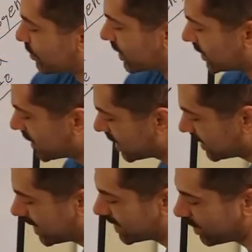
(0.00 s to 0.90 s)
button,
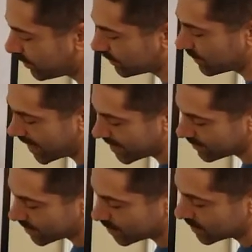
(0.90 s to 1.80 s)
that L5
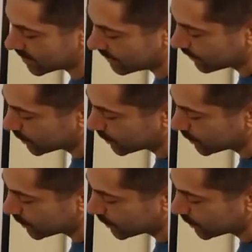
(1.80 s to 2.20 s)
area,